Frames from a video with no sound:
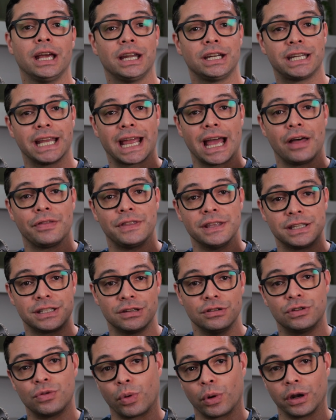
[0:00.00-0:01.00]
check out this
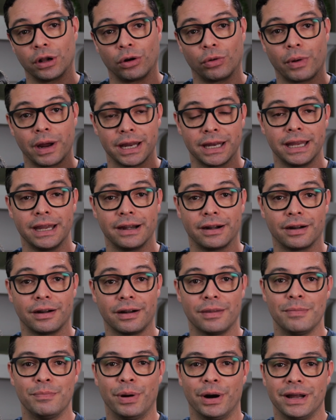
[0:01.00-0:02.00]
tutorial right here.
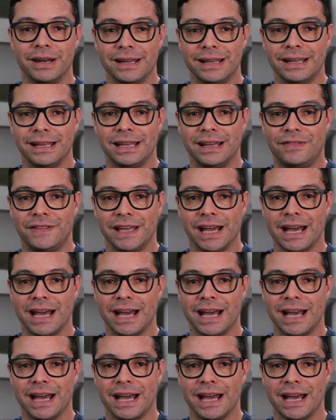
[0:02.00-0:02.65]
But if the